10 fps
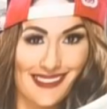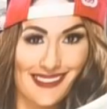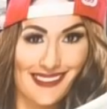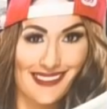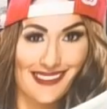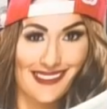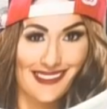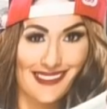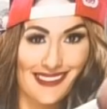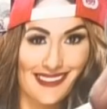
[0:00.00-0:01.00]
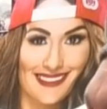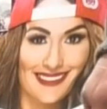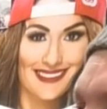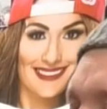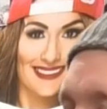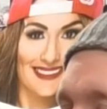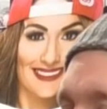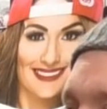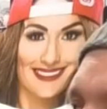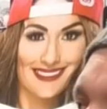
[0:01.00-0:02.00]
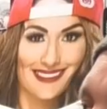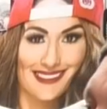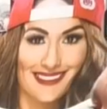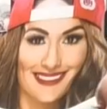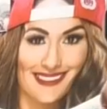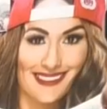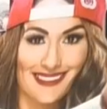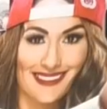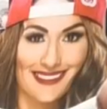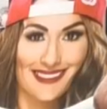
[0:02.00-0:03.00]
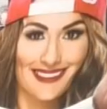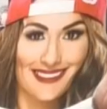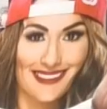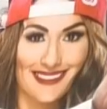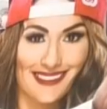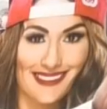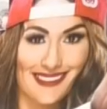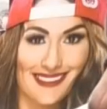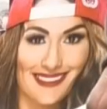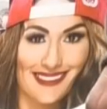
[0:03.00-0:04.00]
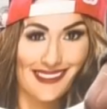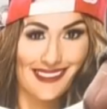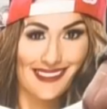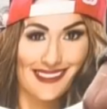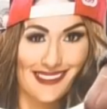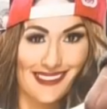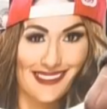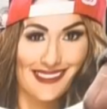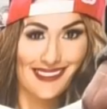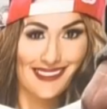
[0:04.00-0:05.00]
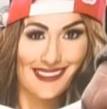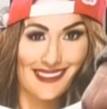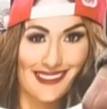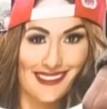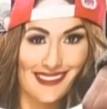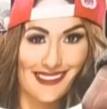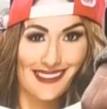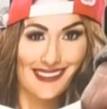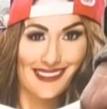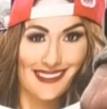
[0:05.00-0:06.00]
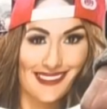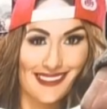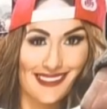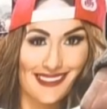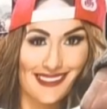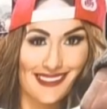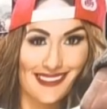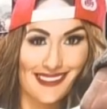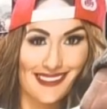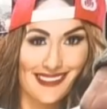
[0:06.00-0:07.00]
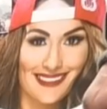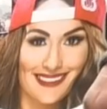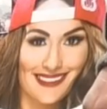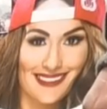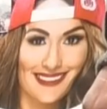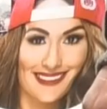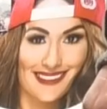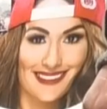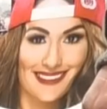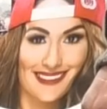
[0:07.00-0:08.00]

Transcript: (not speaking)